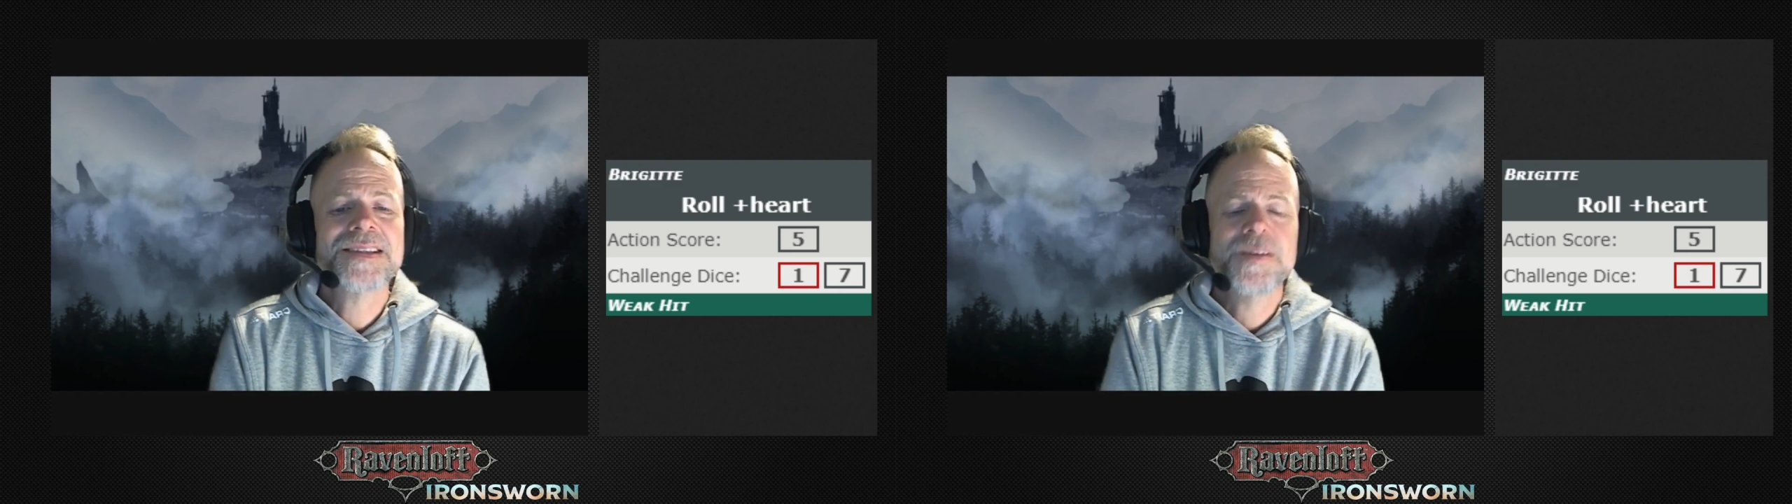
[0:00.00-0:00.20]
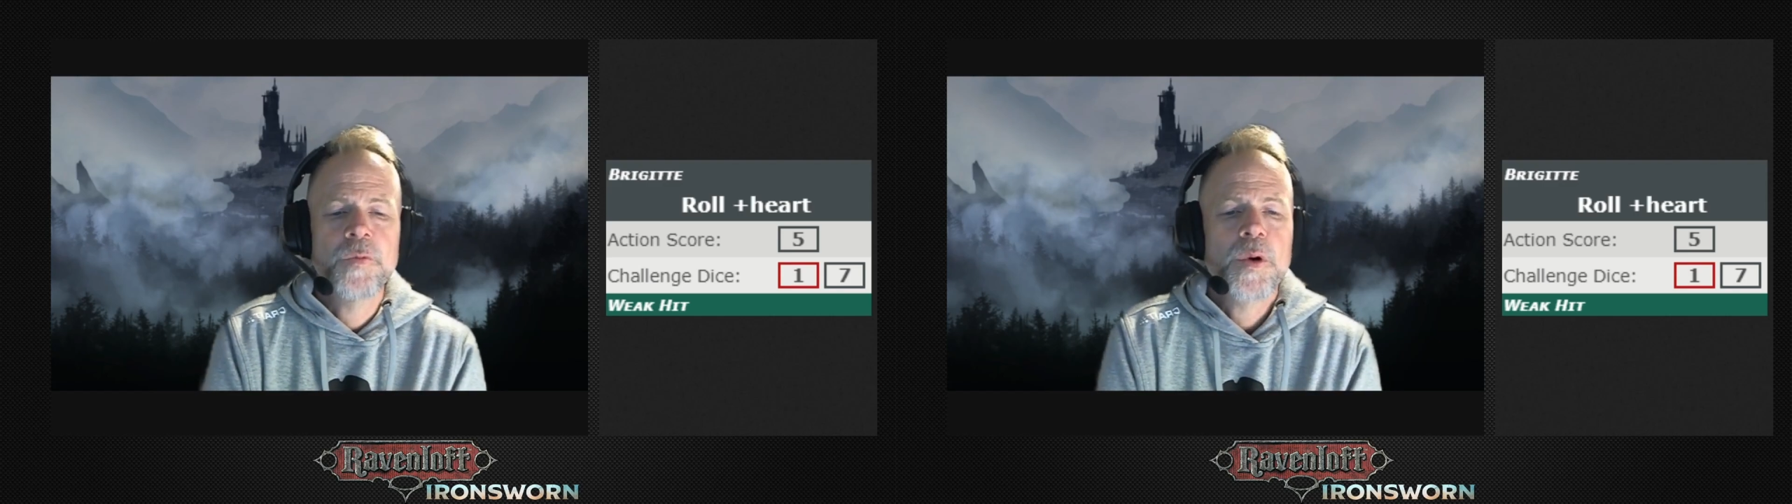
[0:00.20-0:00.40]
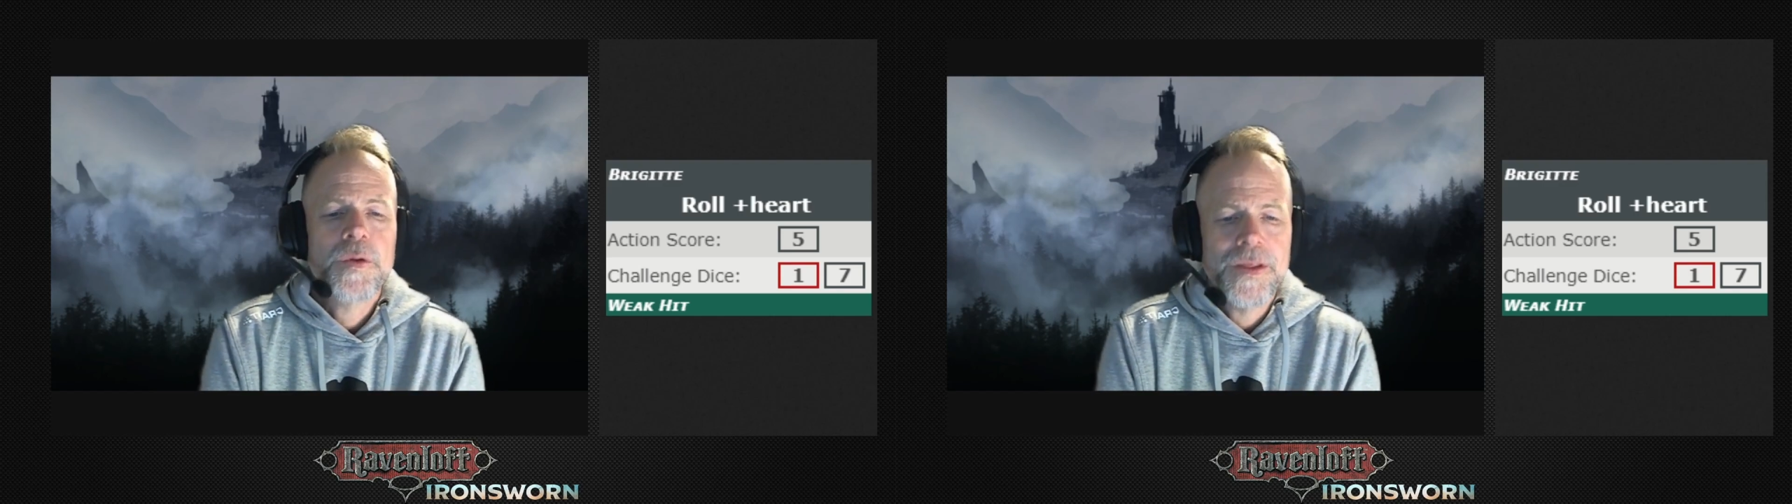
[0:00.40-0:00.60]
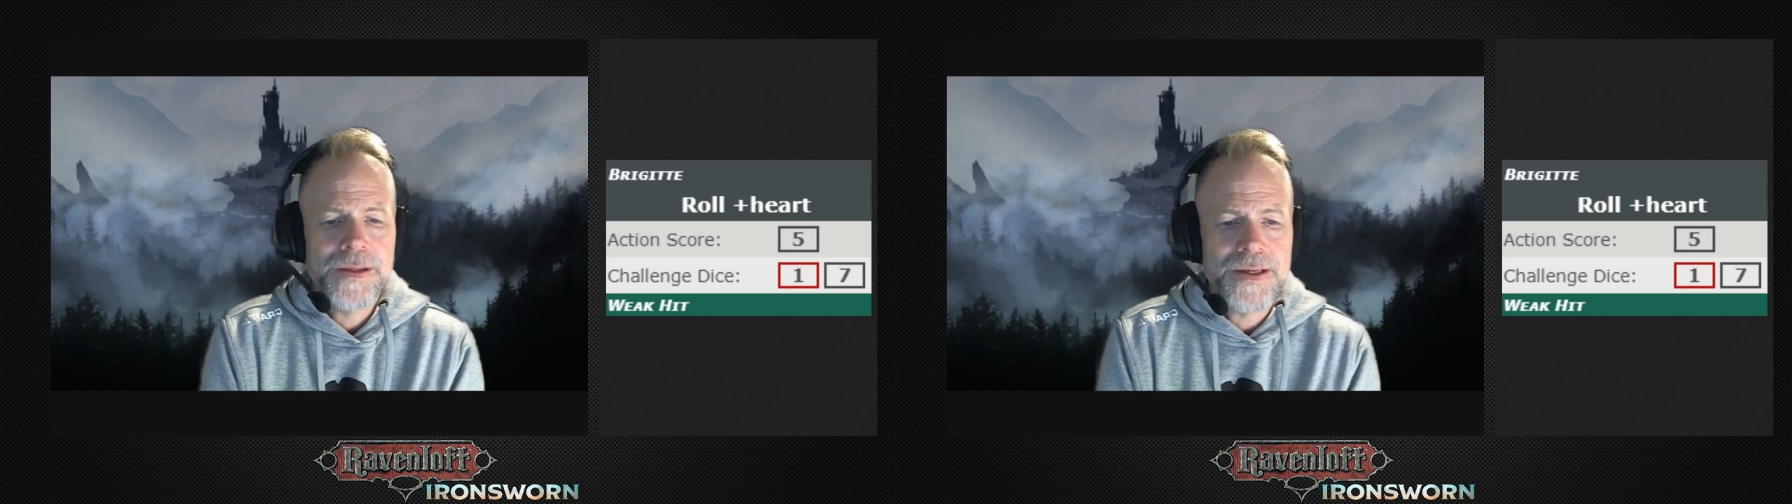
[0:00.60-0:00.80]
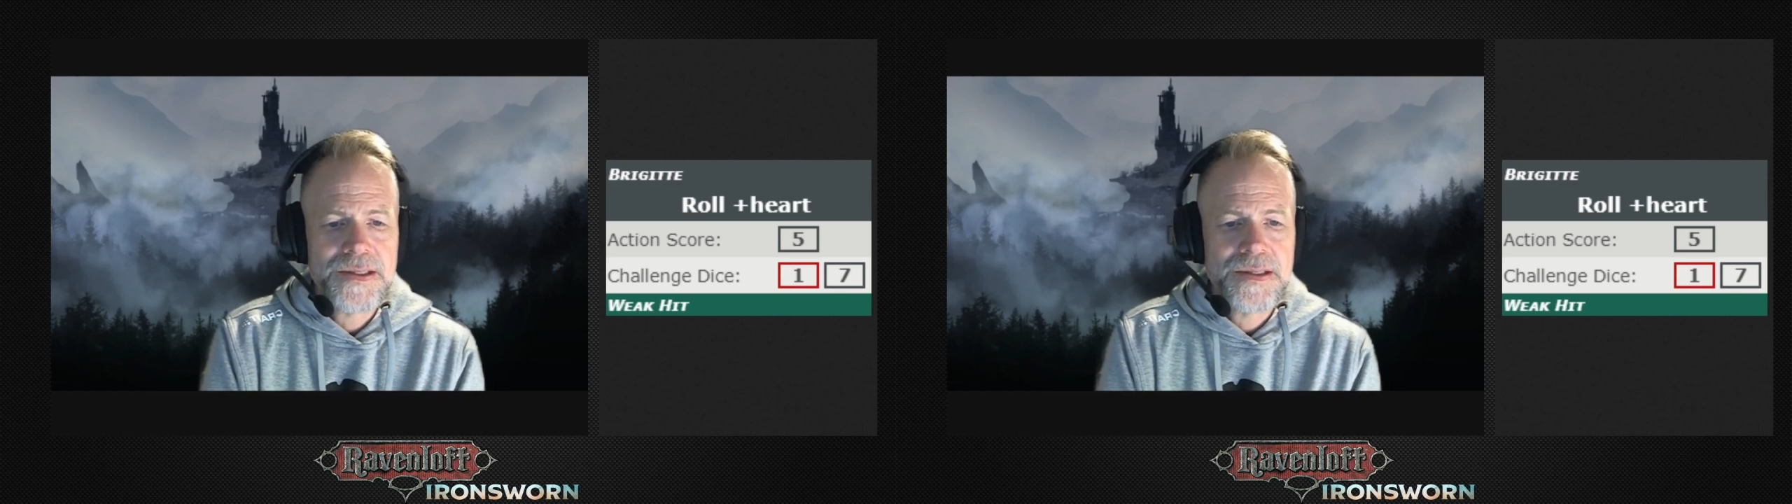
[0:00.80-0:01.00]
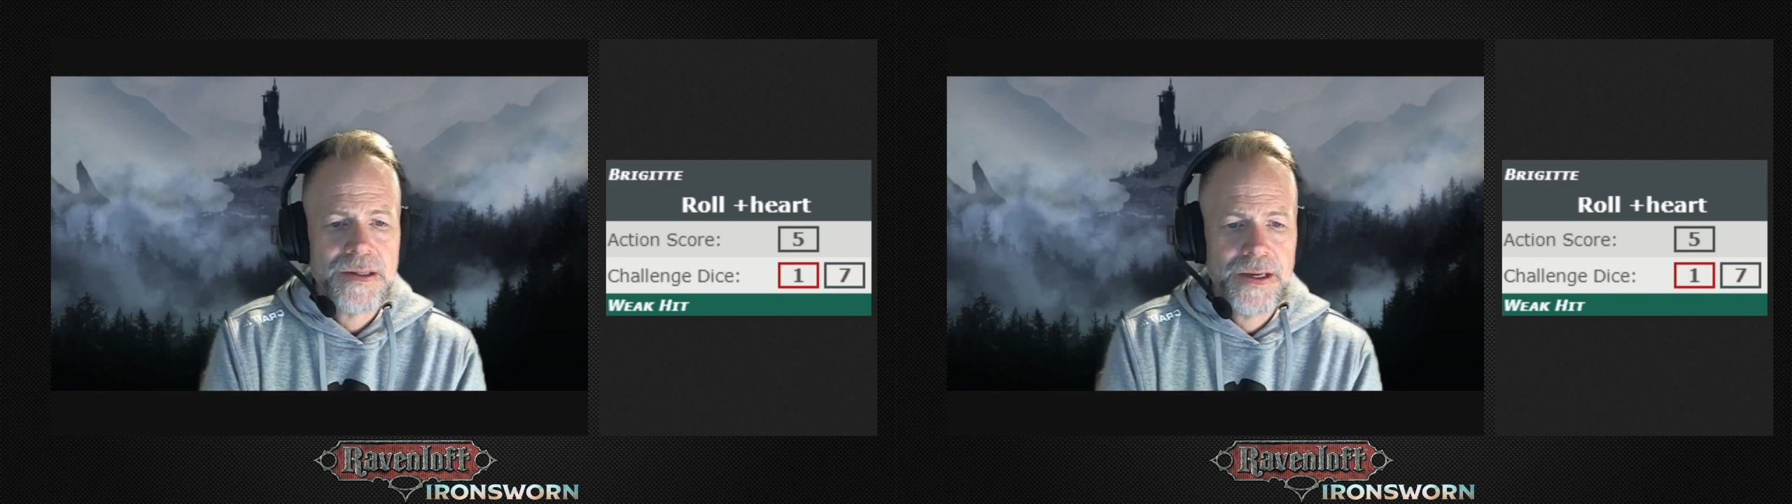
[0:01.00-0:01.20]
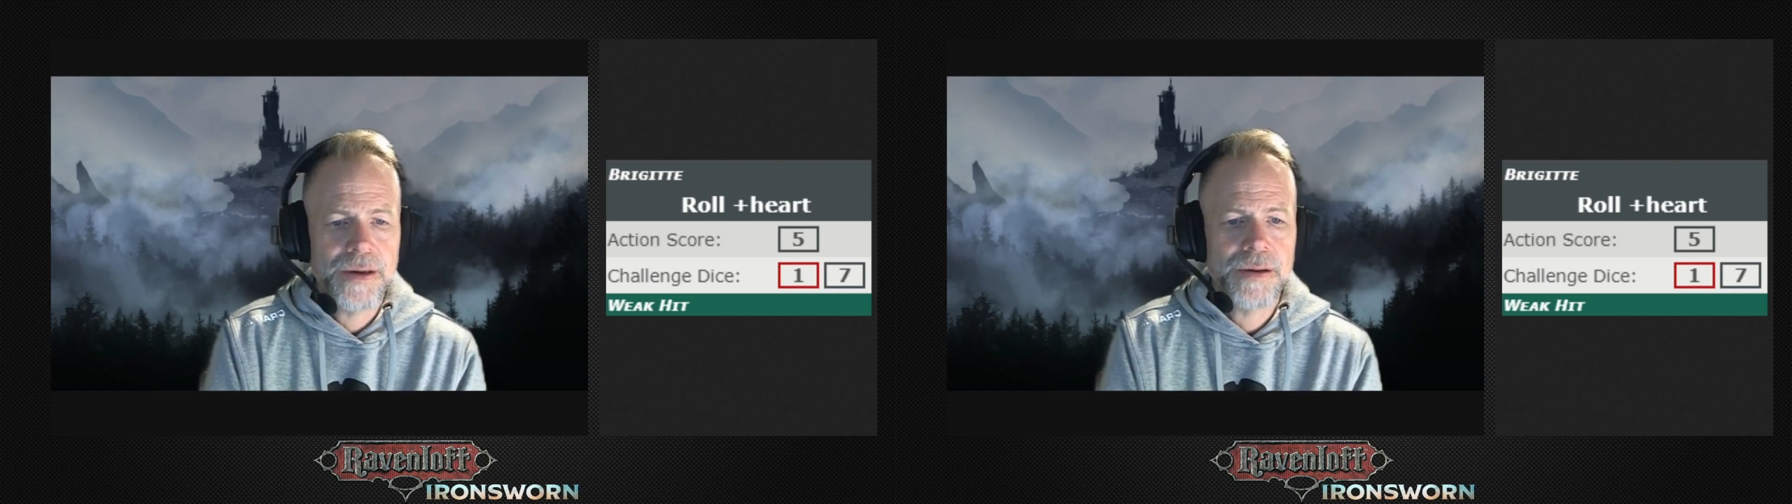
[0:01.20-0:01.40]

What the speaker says: of worthiness here,